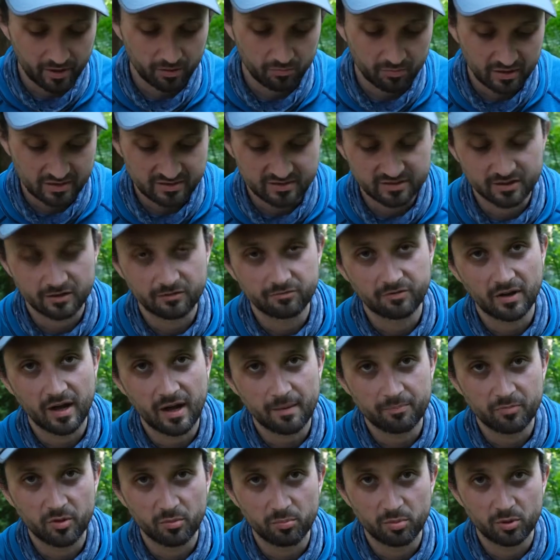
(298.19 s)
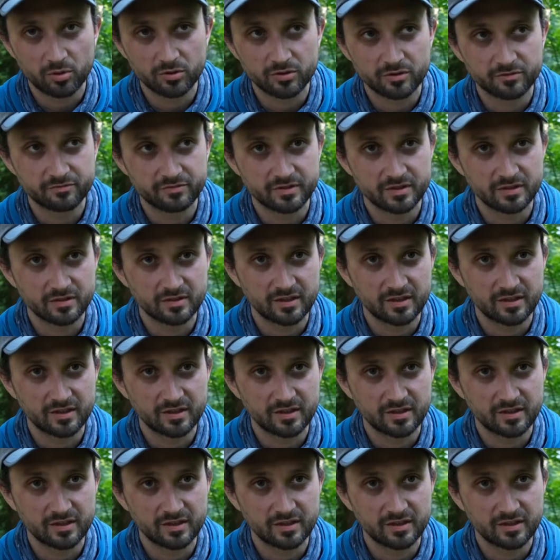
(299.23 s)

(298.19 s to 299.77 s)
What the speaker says: myself up the boulder field.